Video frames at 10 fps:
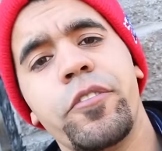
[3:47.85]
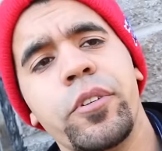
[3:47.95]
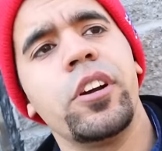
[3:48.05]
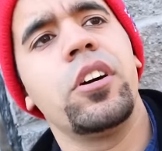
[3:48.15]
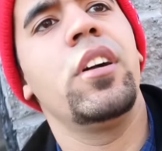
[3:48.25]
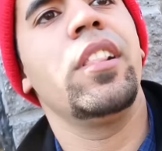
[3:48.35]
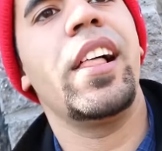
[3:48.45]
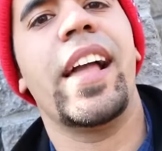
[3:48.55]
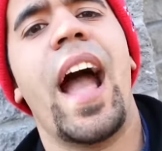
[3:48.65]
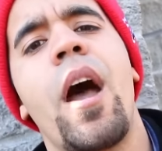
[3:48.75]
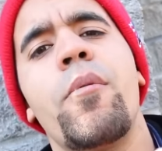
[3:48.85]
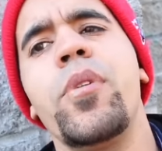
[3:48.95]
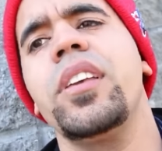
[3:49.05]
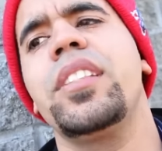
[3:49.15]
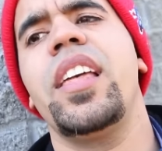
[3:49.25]
For real, like, I
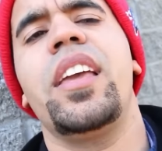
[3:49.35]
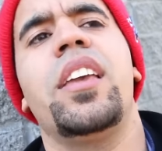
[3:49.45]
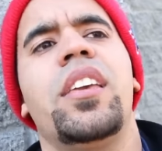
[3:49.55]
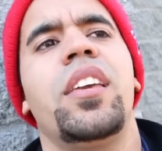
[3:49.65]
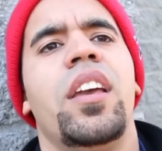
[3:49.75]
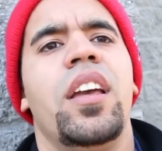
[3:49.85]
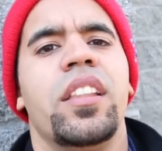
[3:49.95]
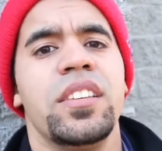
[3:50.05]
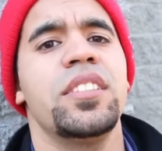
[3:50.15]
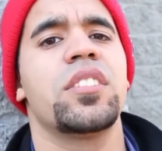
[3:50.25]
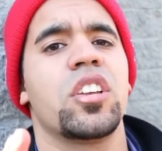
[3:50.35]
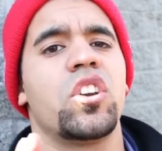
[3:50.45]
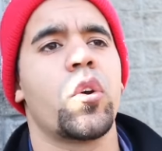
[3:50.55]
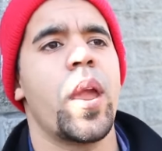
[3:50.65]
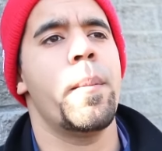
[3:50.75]
really think this is a
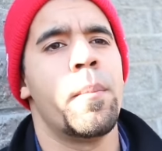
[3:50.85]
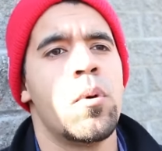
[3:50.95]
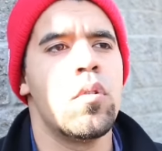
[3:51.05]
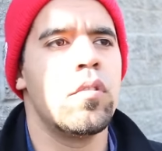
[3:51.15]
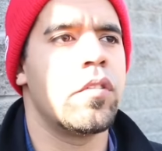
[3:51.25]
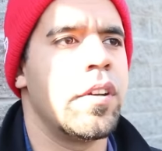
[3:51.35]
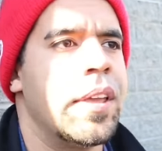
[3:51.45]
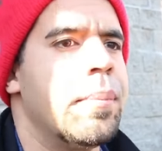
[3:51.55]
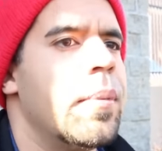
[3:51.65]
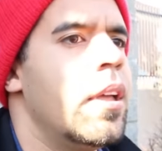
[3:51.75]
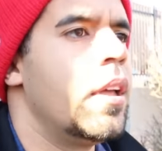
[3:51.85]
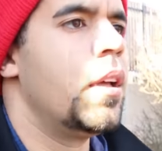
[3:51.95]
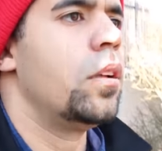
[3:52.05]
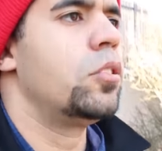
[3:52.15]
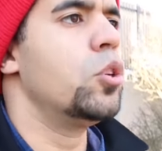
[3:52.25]
great move, him
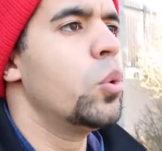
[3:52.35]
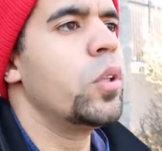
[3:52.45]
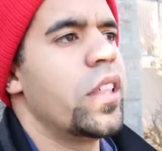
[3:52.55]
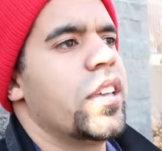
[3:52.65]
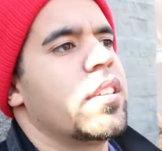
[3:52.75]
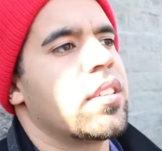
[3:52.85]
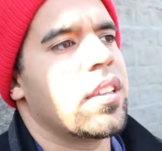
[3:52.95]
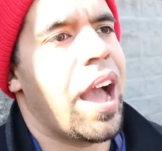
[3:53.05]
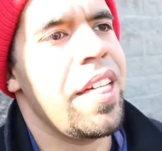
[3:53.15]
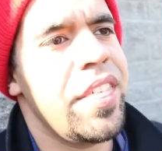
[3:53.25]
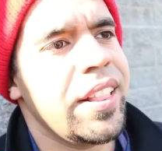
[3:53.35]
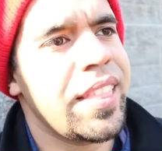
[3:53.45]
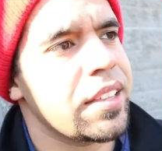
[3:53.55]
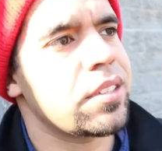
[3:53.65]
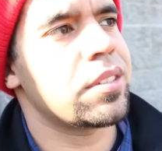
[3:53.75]
doing this. I think
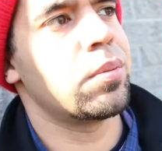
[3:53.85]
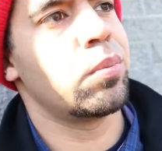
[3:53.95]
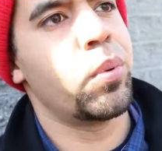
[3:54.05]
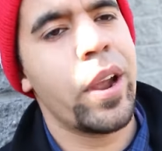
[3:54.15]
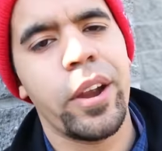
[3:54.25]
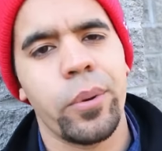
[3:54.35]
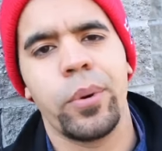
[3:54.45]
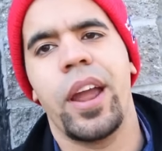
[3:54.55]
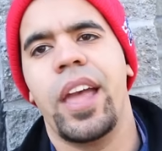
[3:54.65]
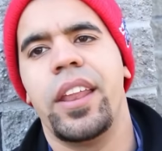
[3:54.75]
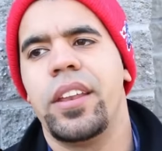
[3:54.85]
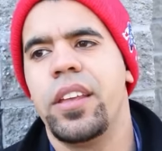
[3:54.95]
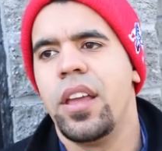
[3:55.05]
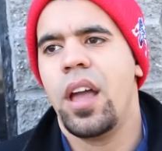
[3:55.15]
that's where we're headed.